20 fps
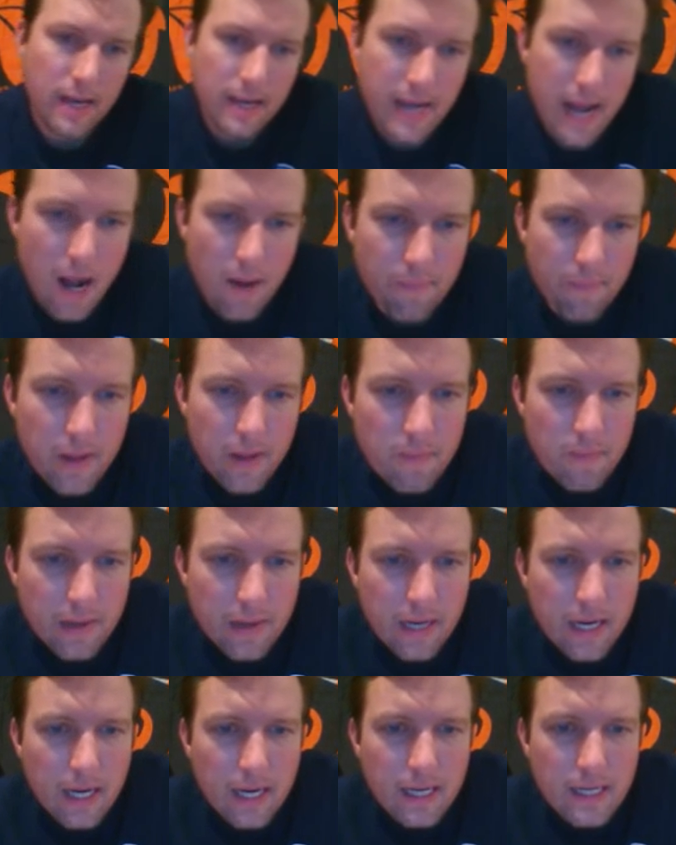Now,
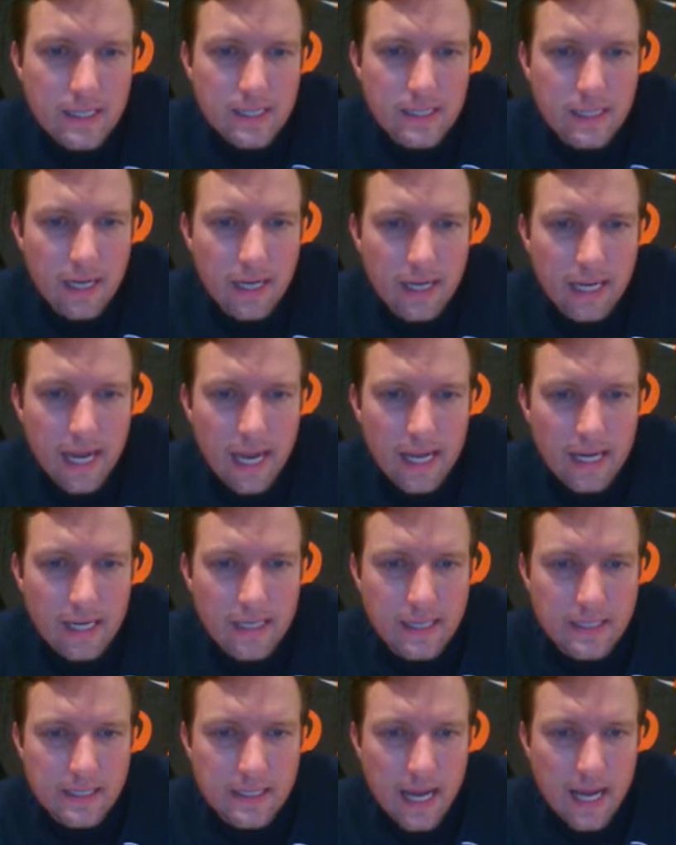because,
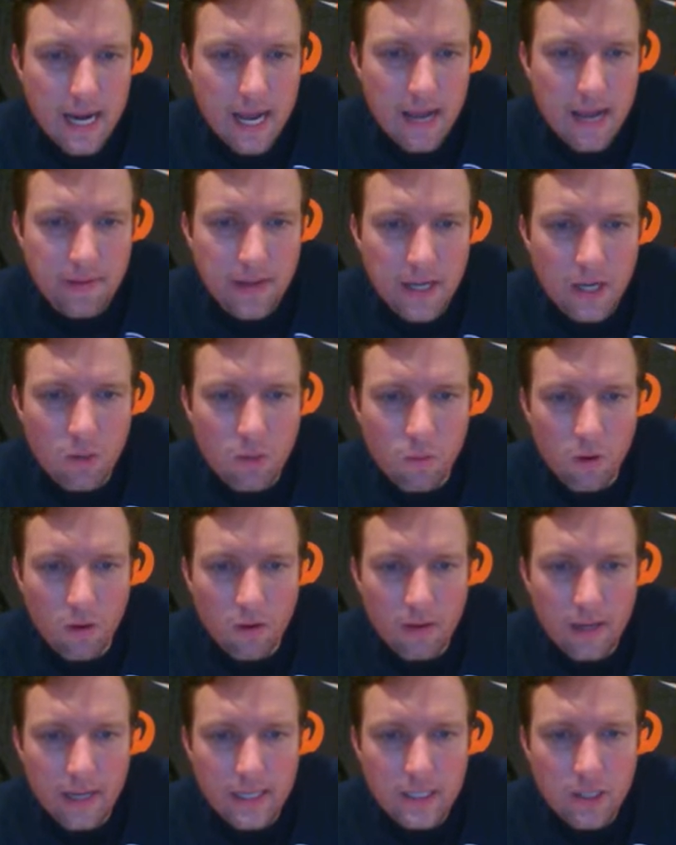again, does not have
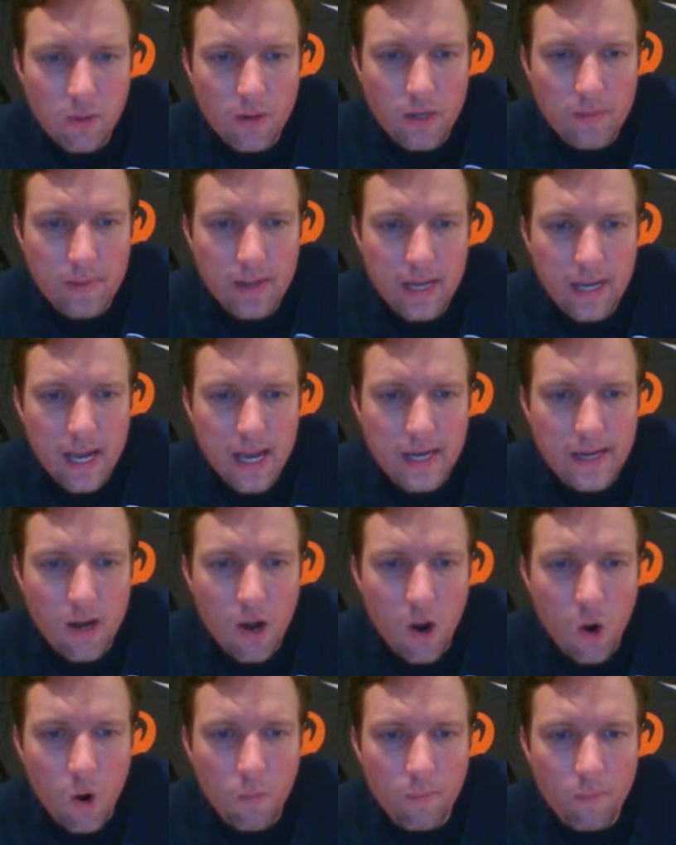equal, it's going to be an
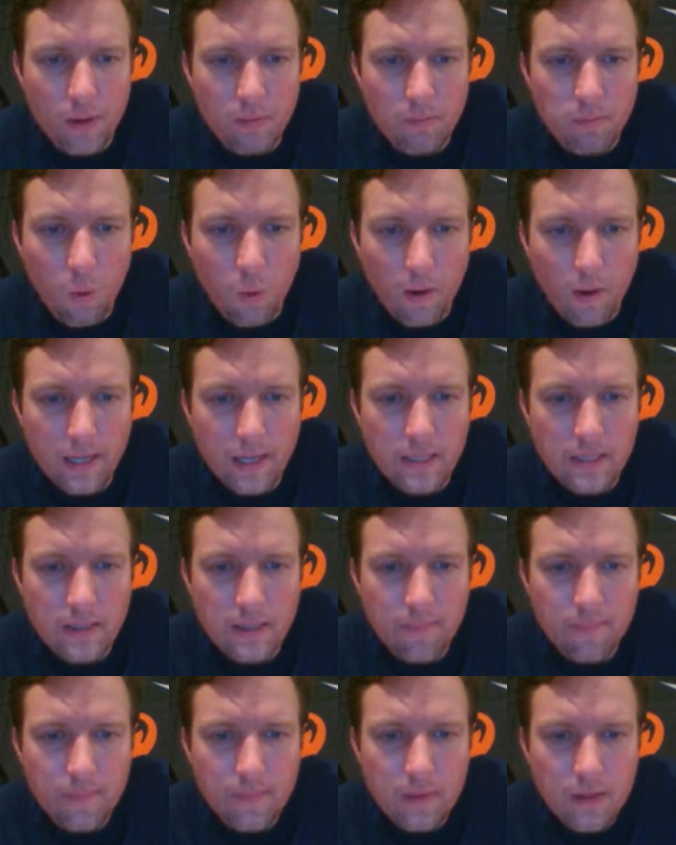open point.